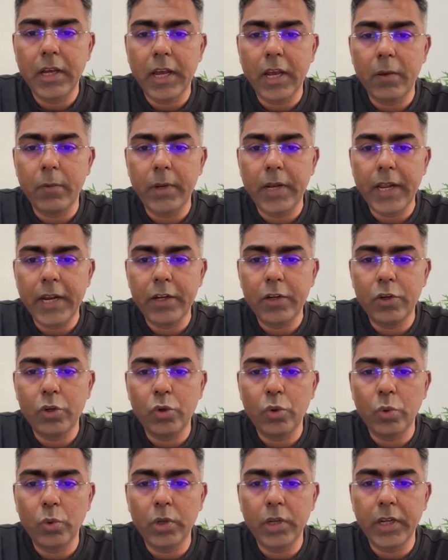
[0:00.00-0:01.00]
I will add
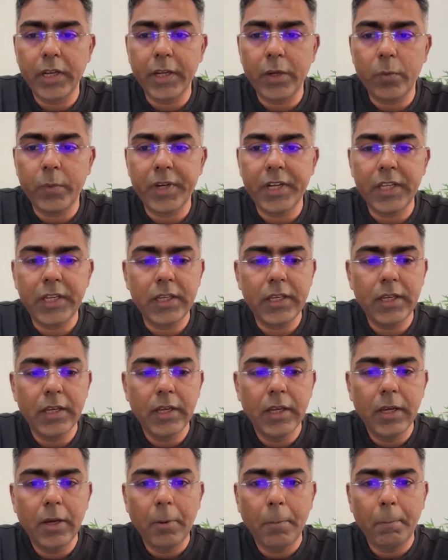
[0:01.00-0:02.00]
total equity
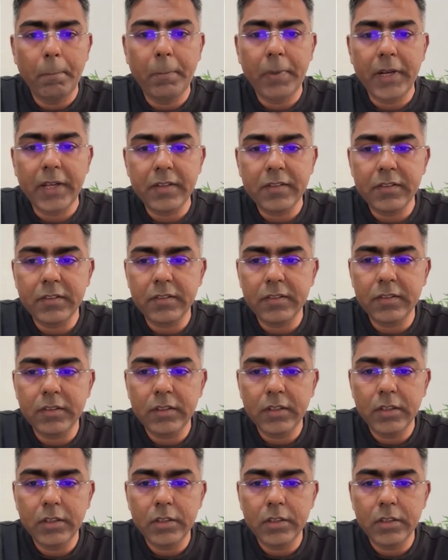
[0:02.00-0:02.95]
plus